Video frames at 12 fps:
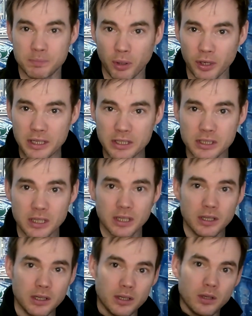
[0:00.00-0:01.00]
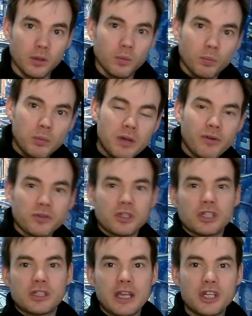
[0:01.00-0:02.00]
point, move over to
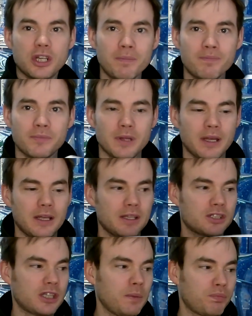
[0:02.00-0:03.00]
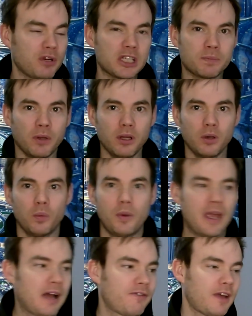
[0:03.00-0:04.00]
the station. Same principle,
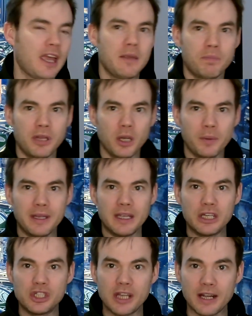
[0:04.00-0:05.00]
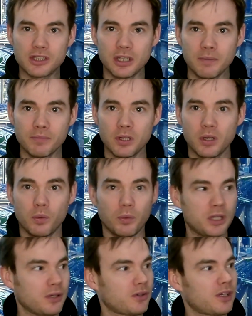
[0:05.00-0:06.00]
we have a PoE injector.
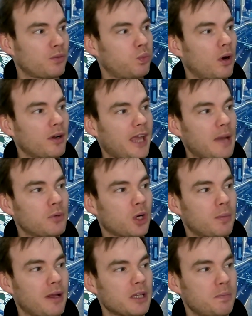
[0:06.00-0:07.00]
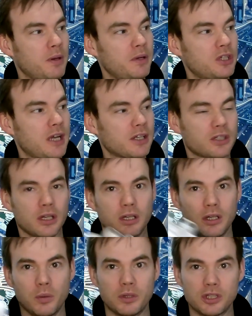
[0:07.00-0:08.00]
We should just have one cable coming out of this PoE injector,
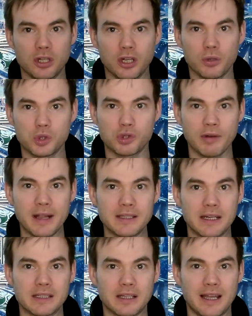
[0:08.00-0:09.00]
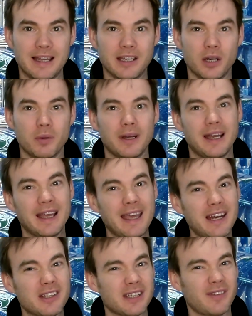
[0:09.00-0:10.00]
which is going to go straight in this LIGO.
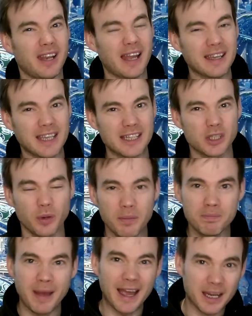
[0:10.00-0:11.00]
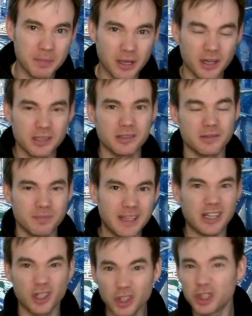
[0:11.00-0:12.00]
Again, it doesn't have a LAN connection going back because
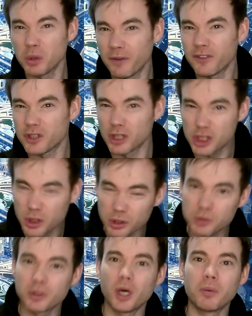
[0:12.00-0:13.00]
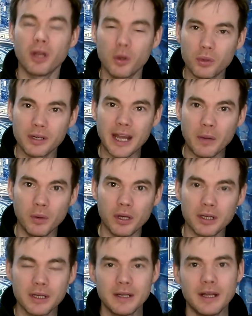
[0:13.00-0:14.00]
it could do if it's going to go to a normal local network.